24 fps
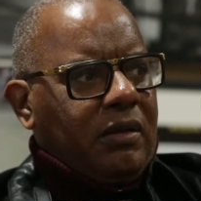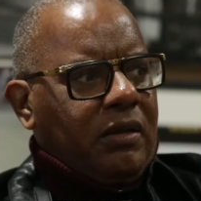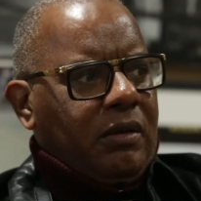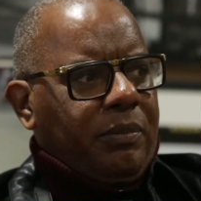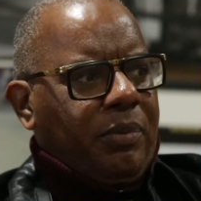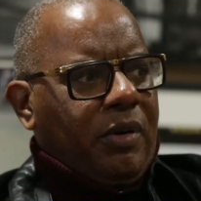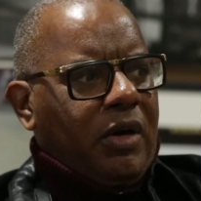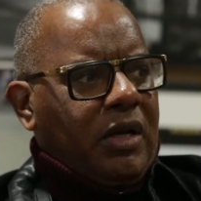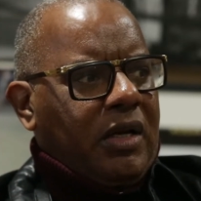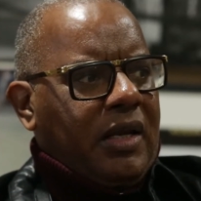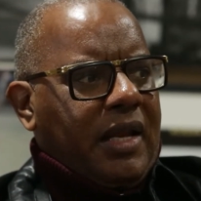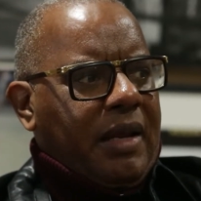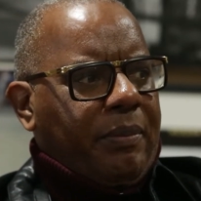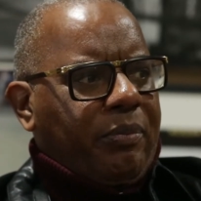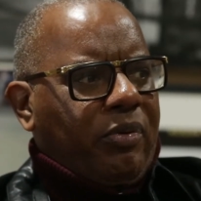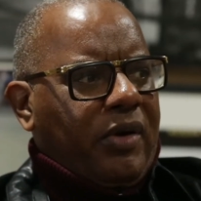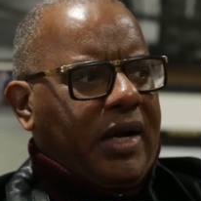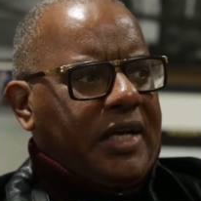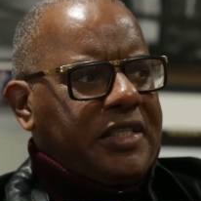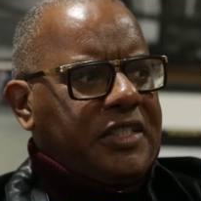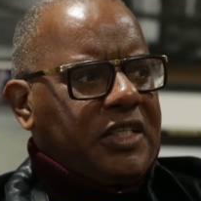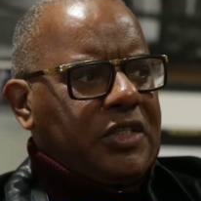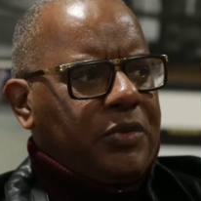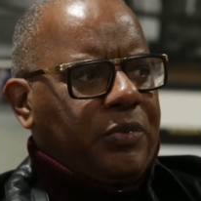a part of that
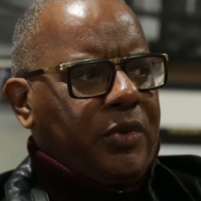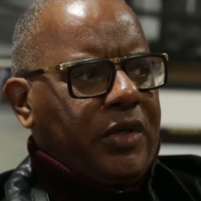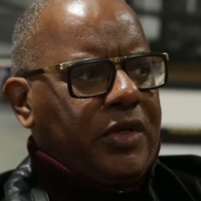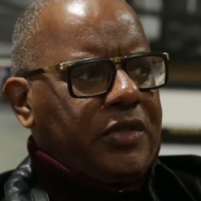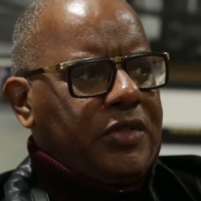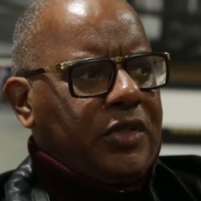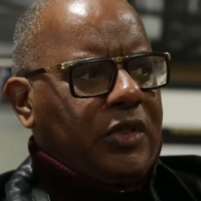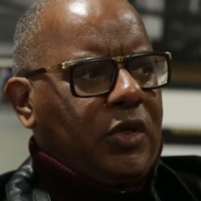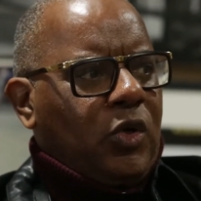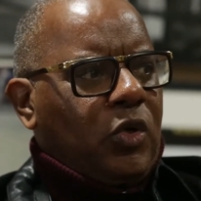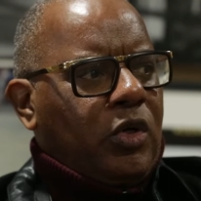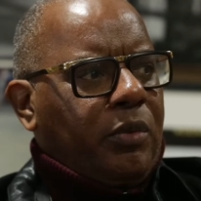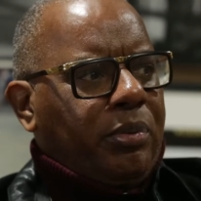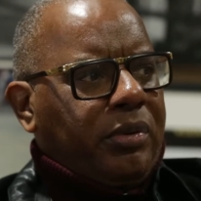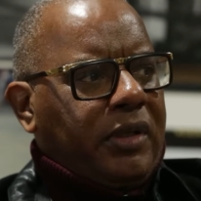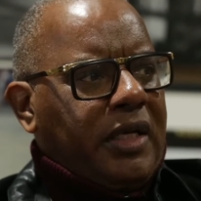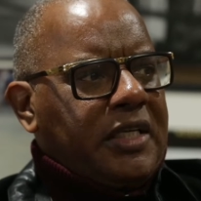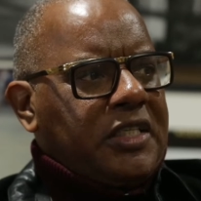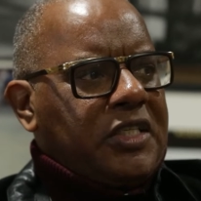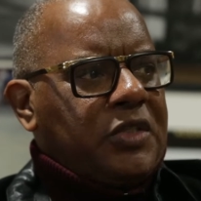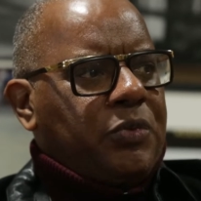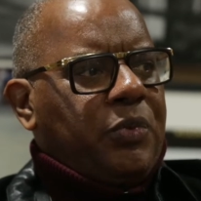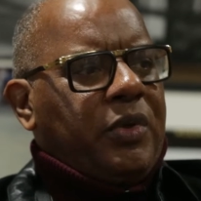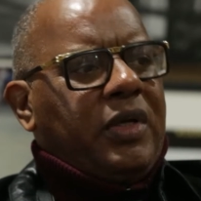process was to go to
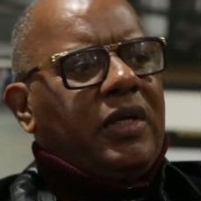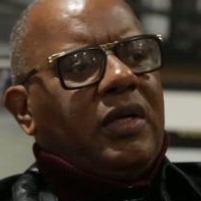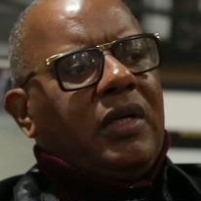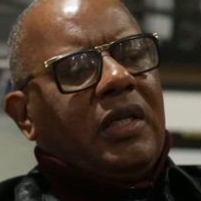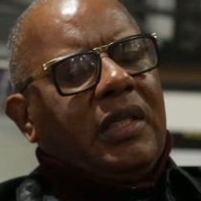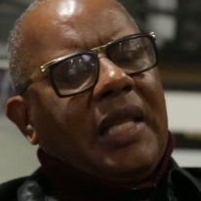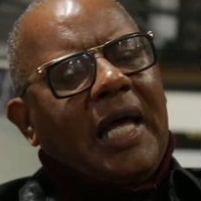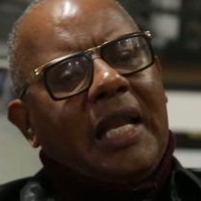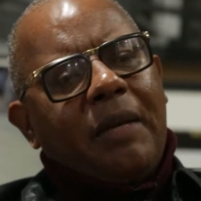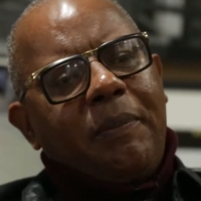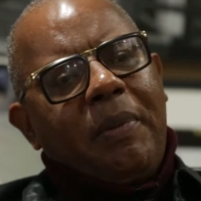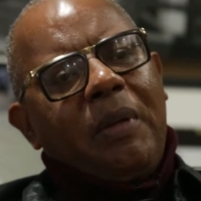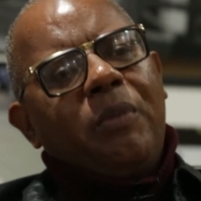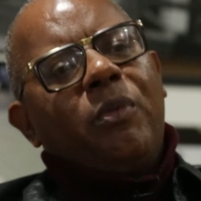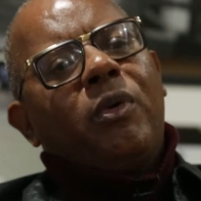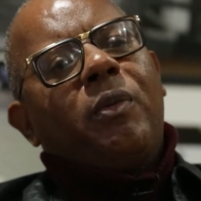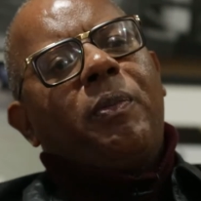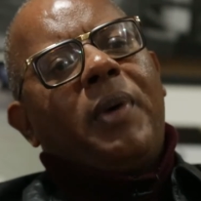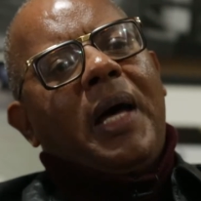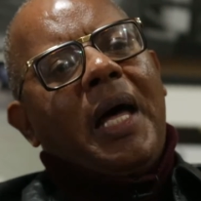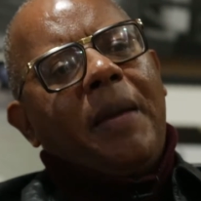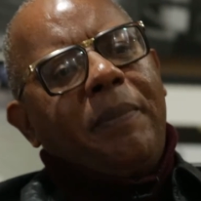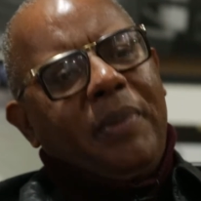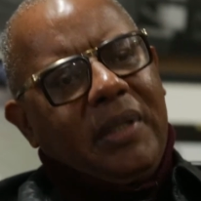places where a lot of people were
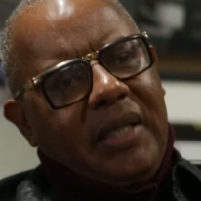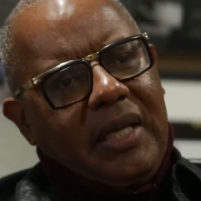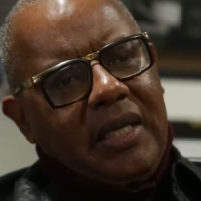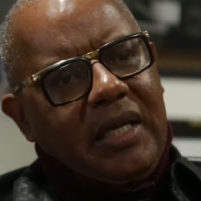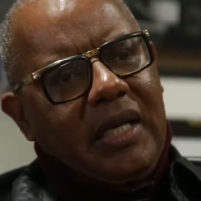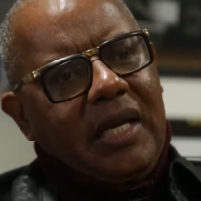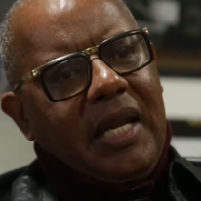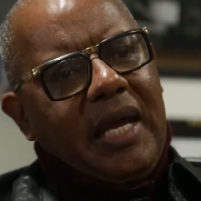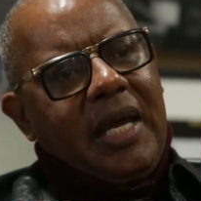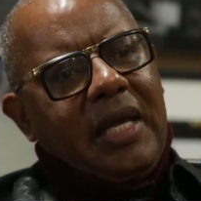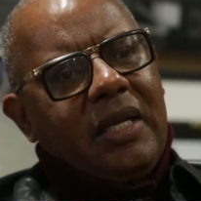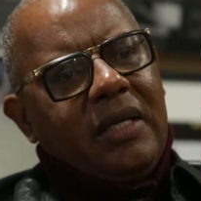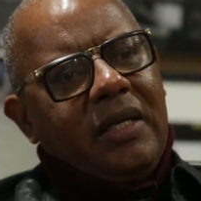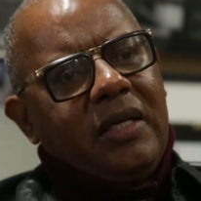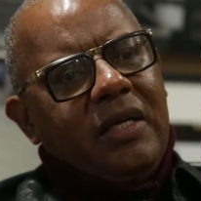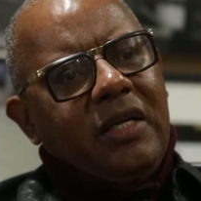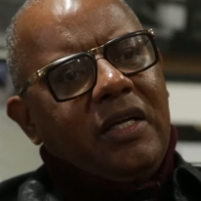populated at.